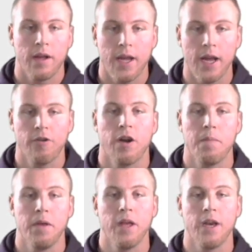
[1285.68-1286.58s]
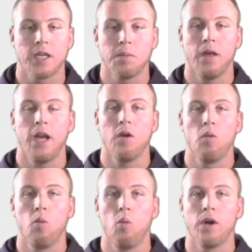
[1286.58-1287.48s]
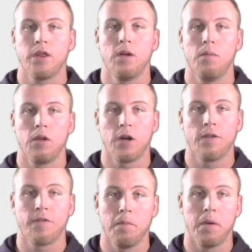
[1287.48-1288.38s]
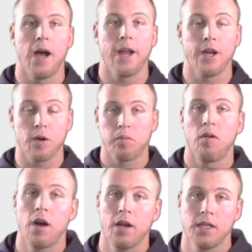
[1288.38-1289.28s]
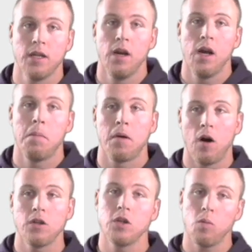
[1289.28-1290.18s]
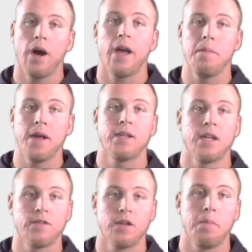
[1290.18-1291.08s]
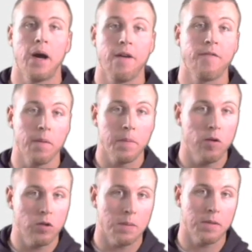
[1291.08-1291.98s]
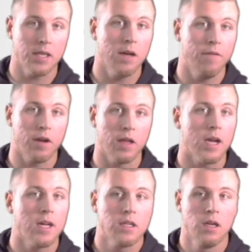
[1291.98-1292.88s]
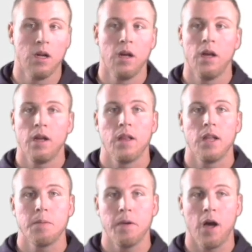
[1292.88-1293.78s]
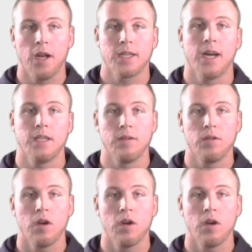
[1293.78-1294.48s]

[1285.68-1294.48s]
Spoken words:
gain credibility and explain what they'll learn from buying your product, but also why it makes sense to buy from you specifically. Because let's be honest, guys,